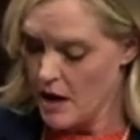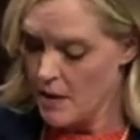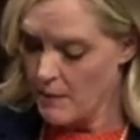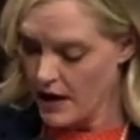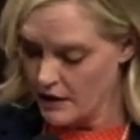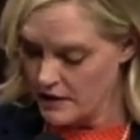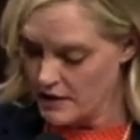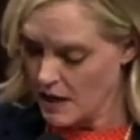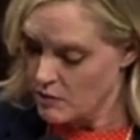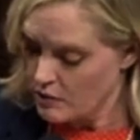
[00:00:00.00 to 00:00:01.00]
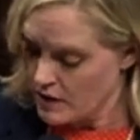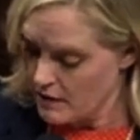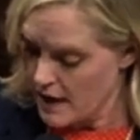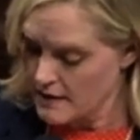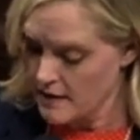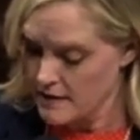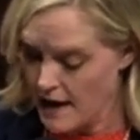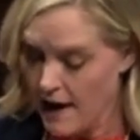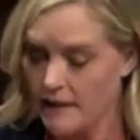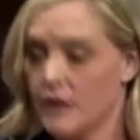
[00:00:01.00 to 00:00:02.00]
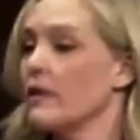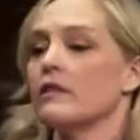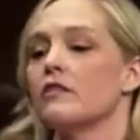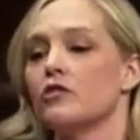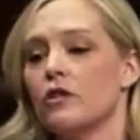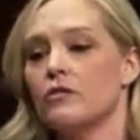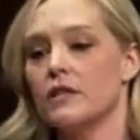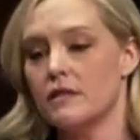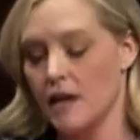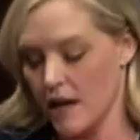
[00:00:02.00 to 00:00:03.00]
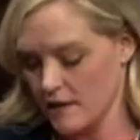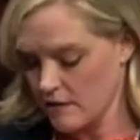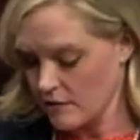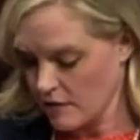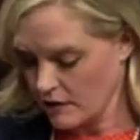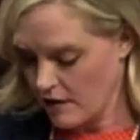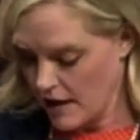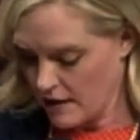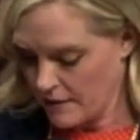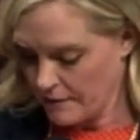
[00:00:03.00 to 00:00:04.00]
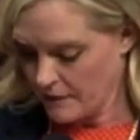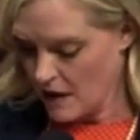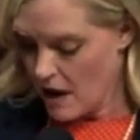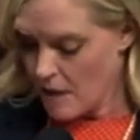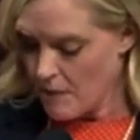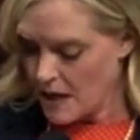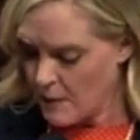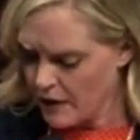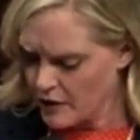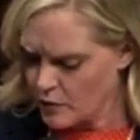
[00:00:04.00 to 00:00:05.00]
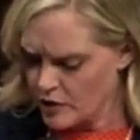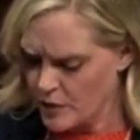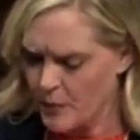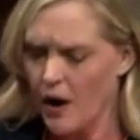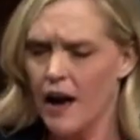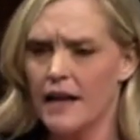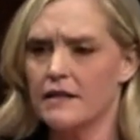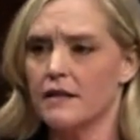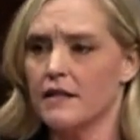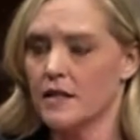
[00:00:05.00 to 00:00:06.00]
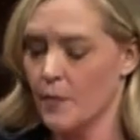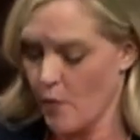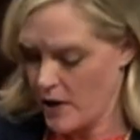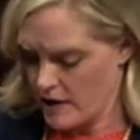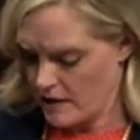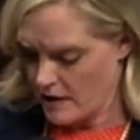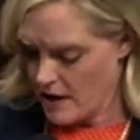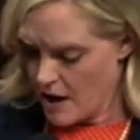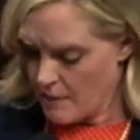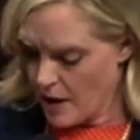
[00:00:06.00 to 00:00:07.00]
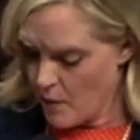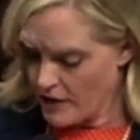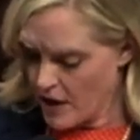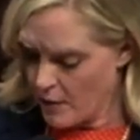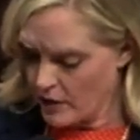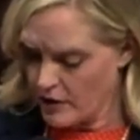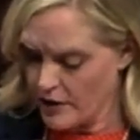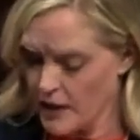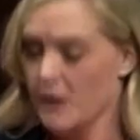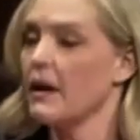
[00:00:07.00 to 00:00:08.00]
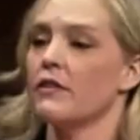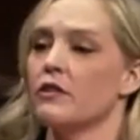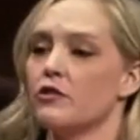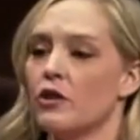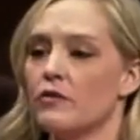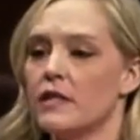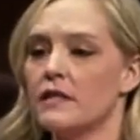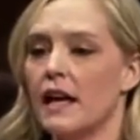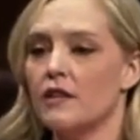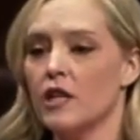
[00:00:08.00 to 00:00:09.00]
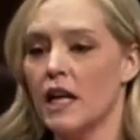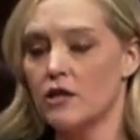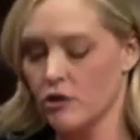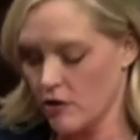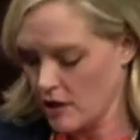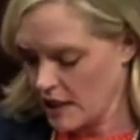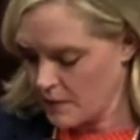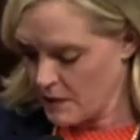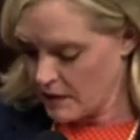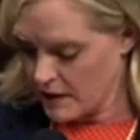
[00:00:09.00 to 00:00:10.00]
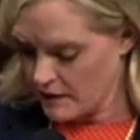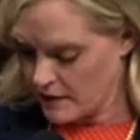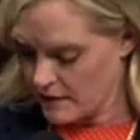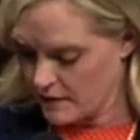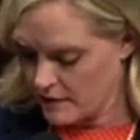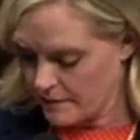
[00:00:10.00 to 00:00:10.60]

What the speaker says: Parents came to realize exactly what their children's days looked like. Many parents were surprised and disappointed by what they were learning about their children's educational experiences.